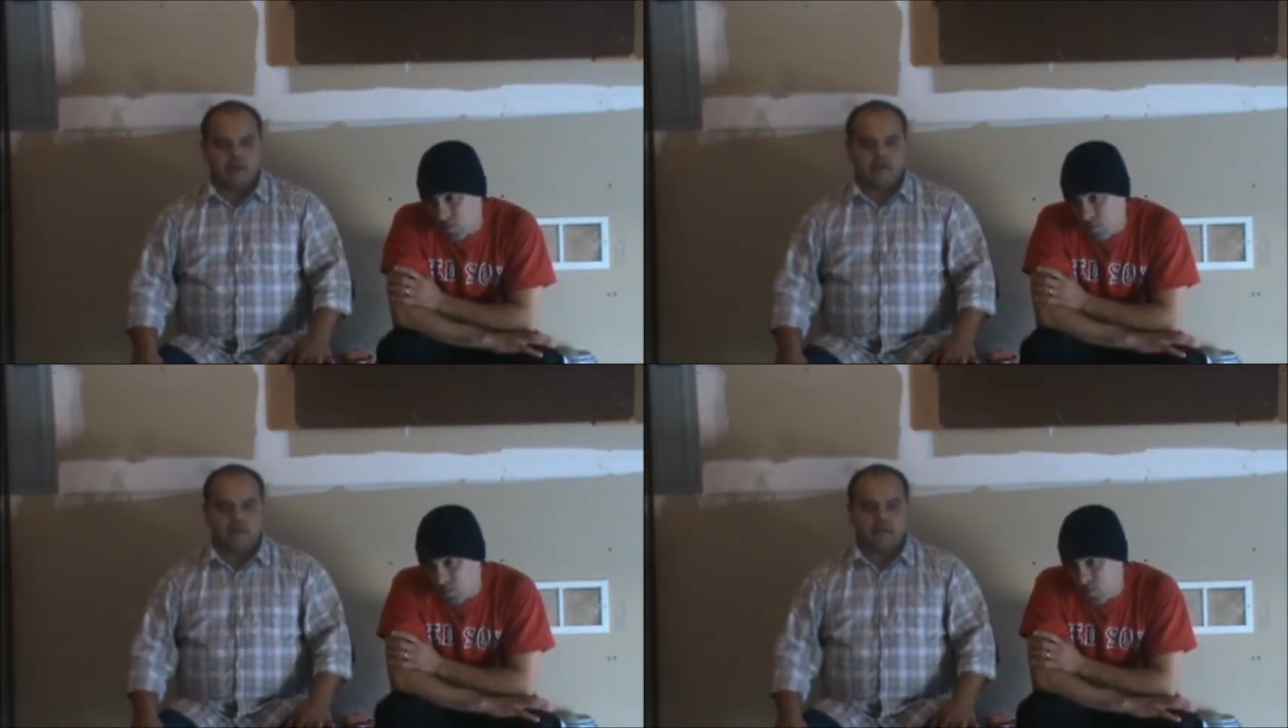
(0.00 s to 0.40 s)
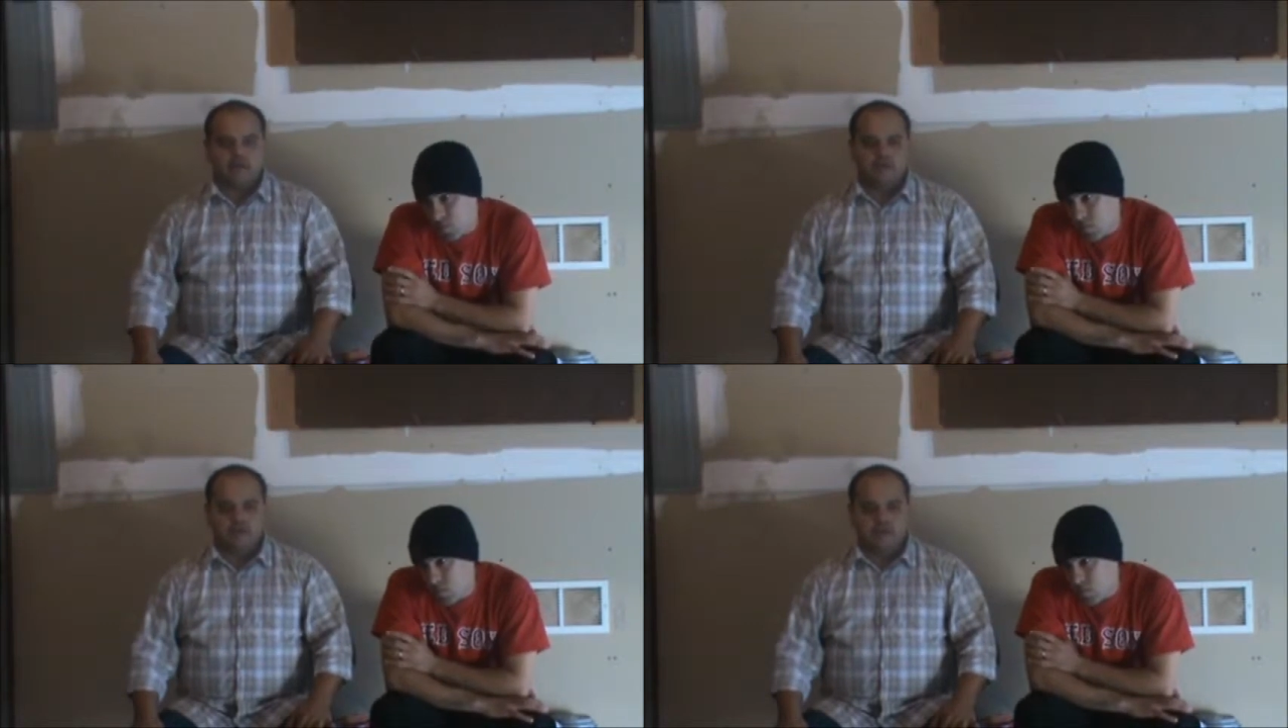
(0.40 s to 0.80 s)

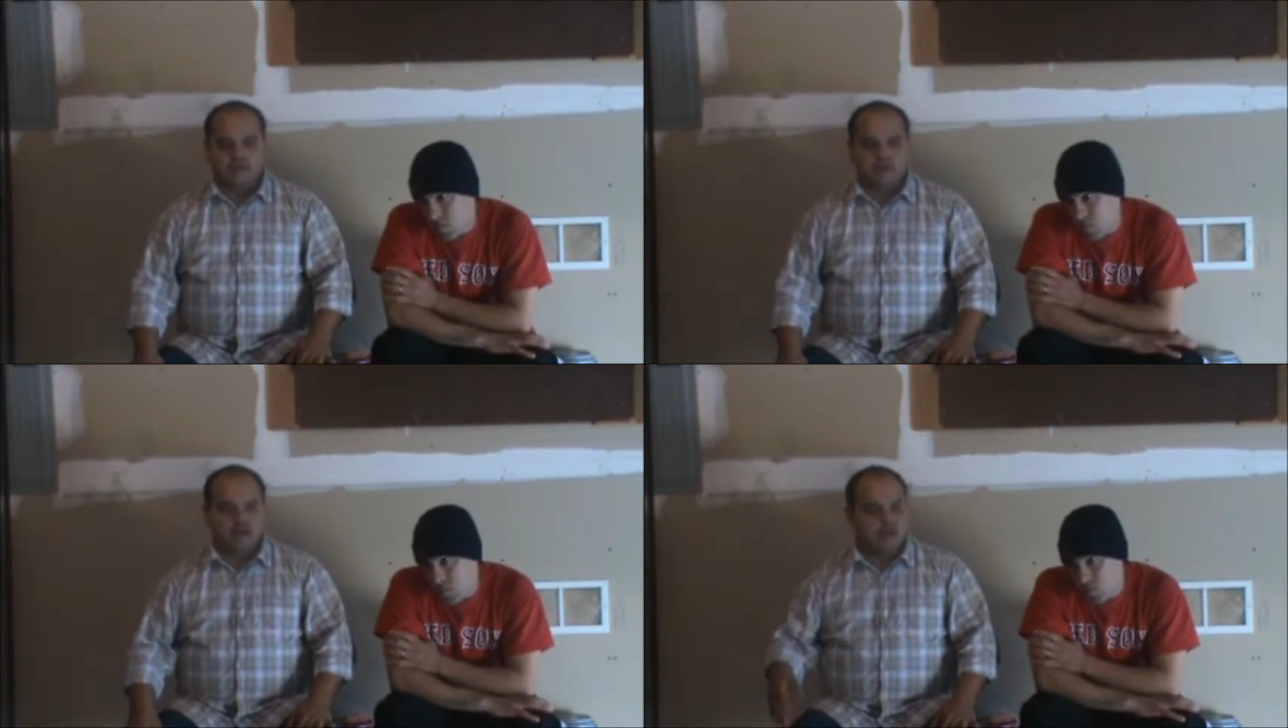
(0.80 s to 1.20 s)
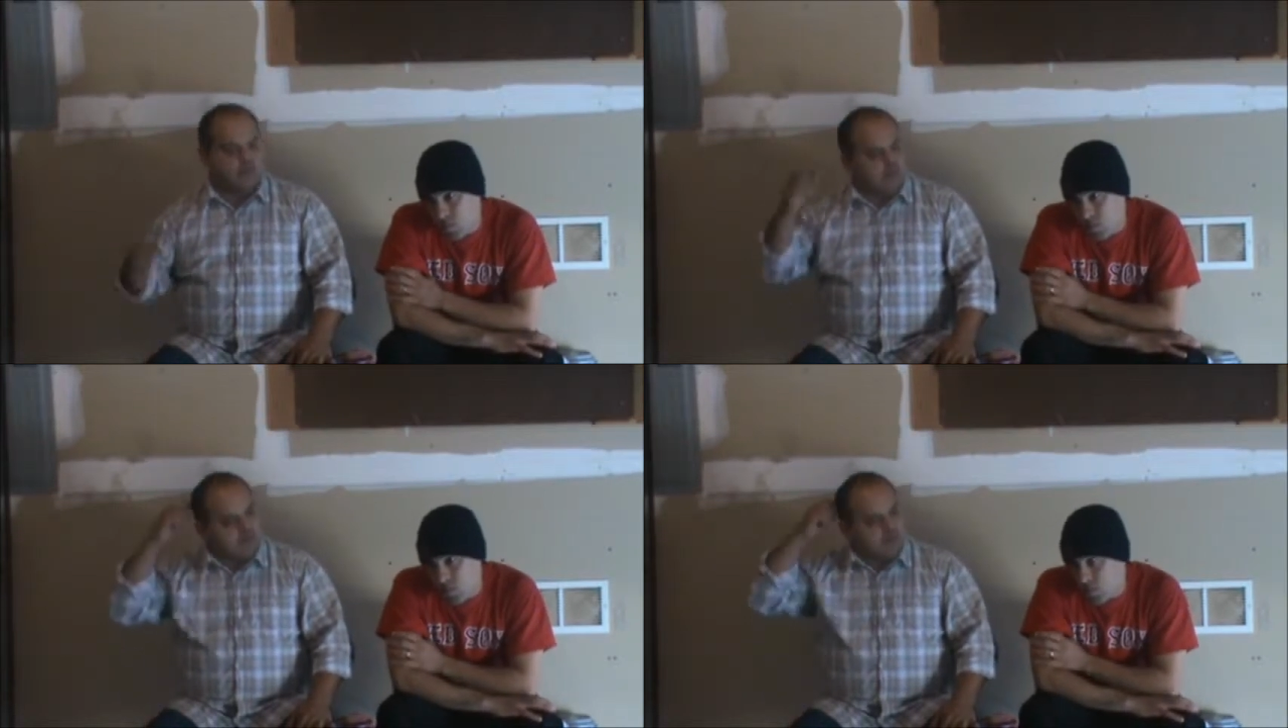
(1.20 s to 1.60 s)
and I
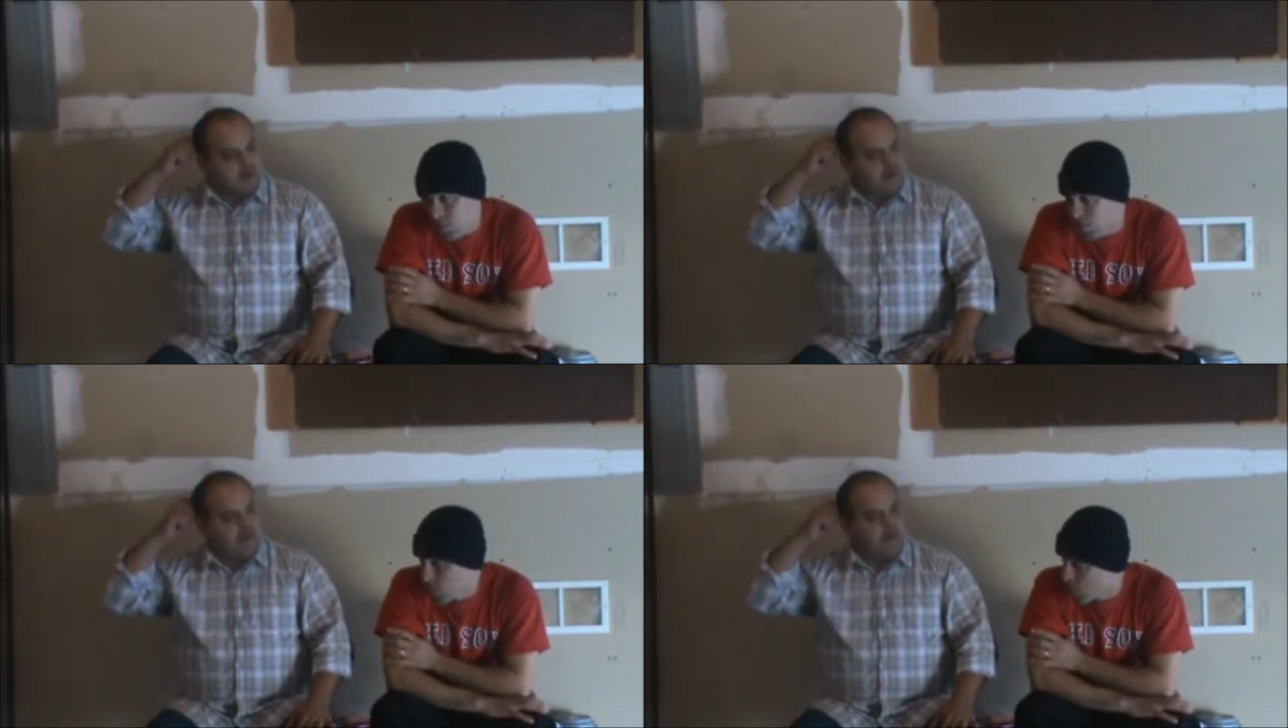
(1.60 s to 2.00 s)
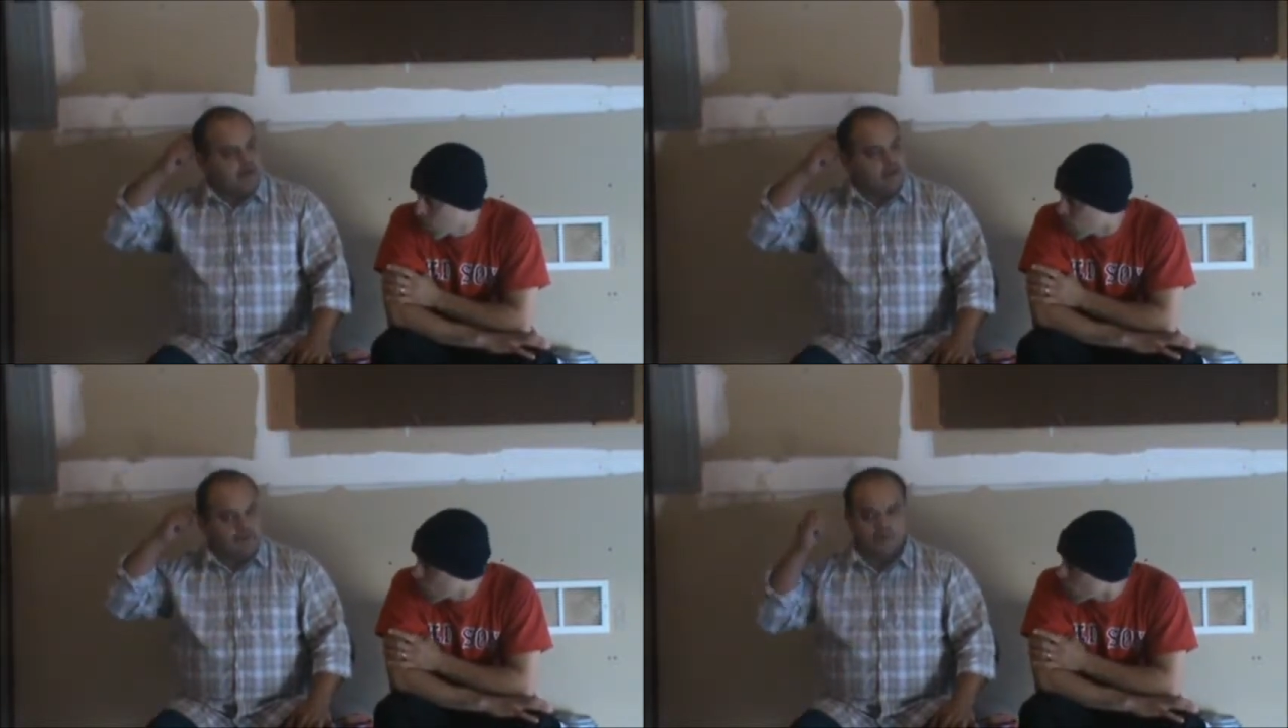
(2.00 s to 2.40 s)
remember Brian